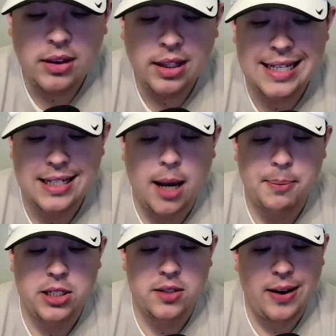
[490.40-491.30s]
as
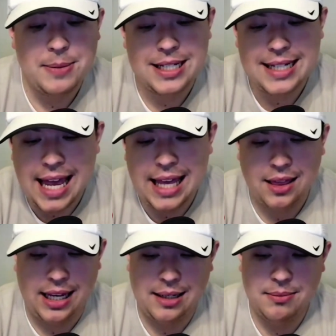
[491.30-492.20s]
options. If I'm State,
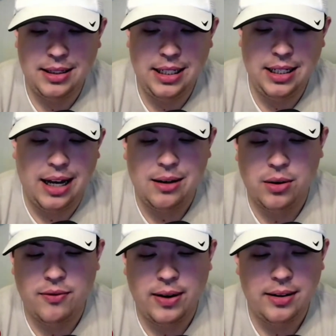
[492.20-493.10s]
like, I don't know
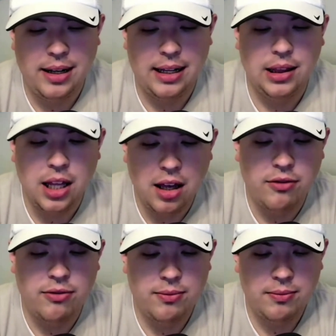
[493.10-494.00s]
if I'd
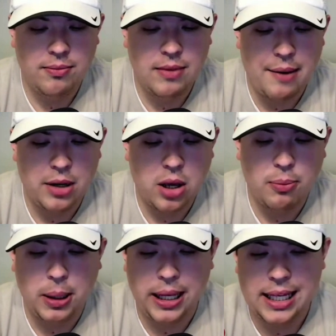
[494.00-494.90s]
love having to go
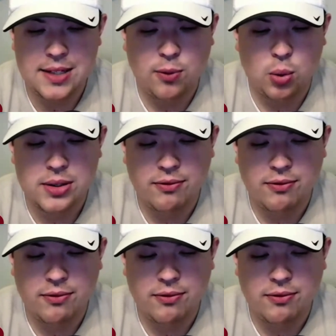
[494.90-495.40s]
play against Florida.